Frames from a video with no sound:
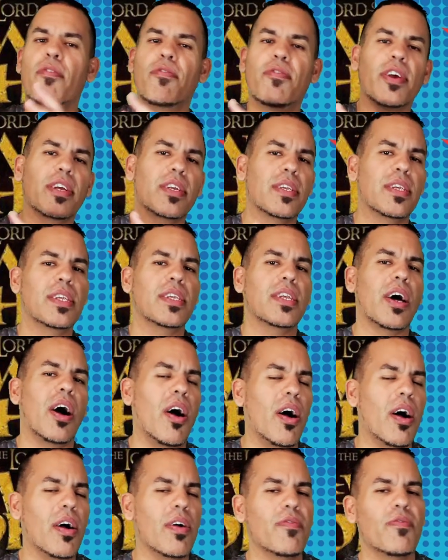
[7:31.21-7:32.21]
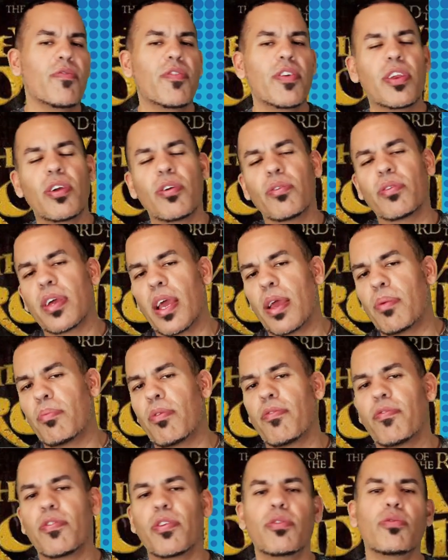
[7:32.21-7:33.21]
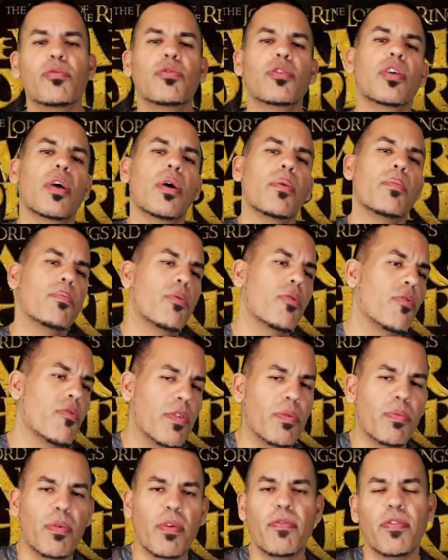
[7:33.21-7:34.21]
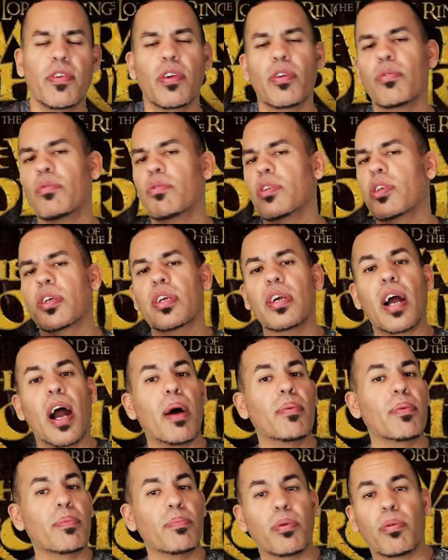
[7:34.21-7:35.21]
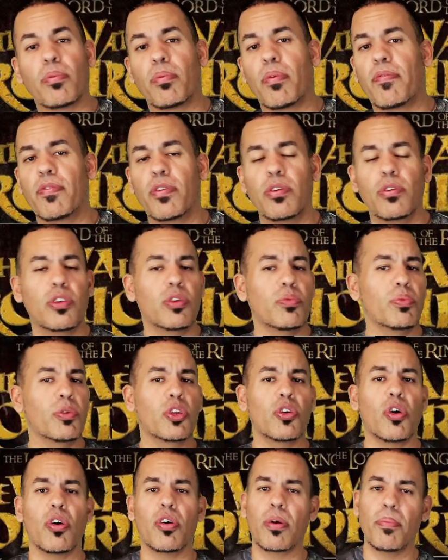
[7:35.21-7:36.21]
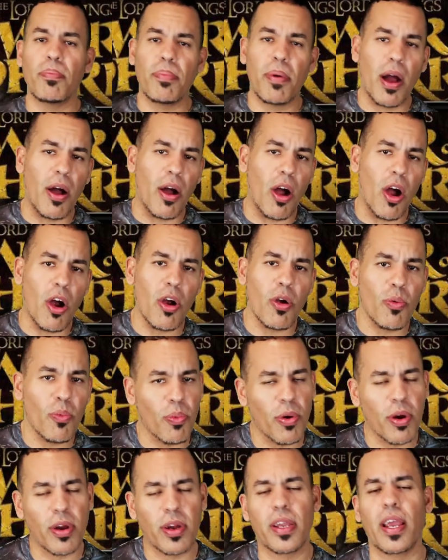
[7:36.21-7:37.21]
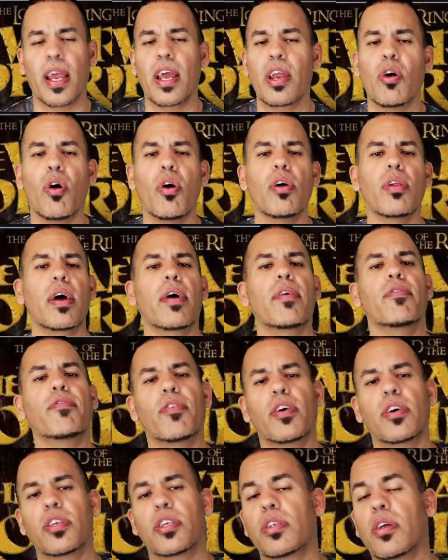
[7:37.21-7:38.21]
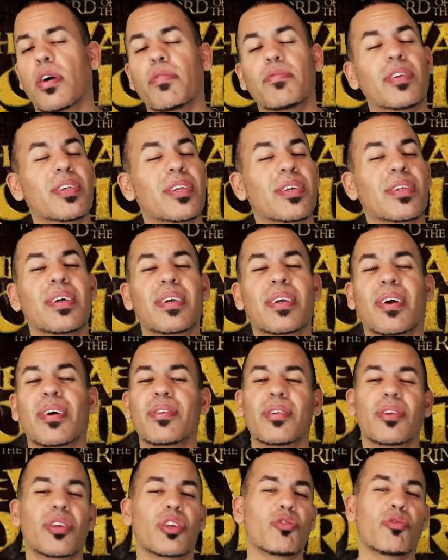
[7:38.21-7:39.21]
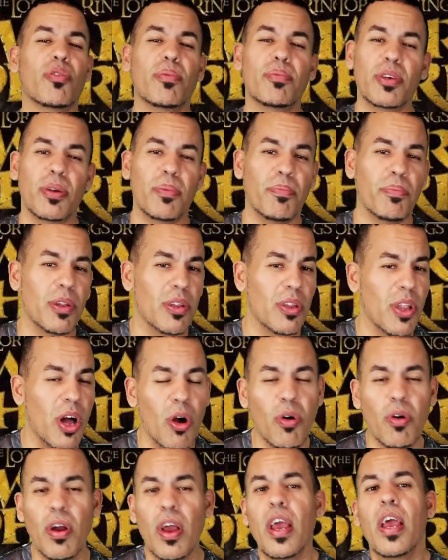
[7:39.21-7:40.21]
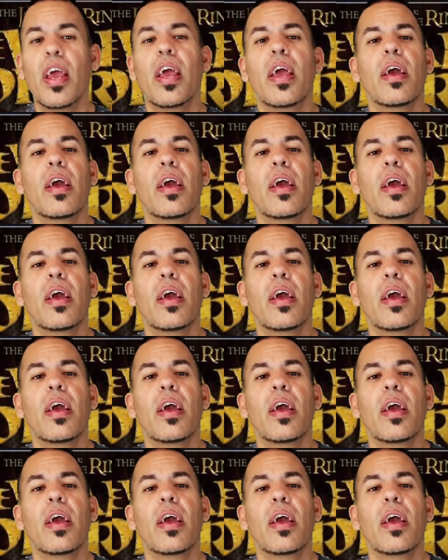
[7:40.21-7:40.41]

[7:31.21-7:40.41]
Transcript: fixes on video game reviews, movie reviews, comic book reviews. We talk about artwork and all that fun stuff. Just click on the description below.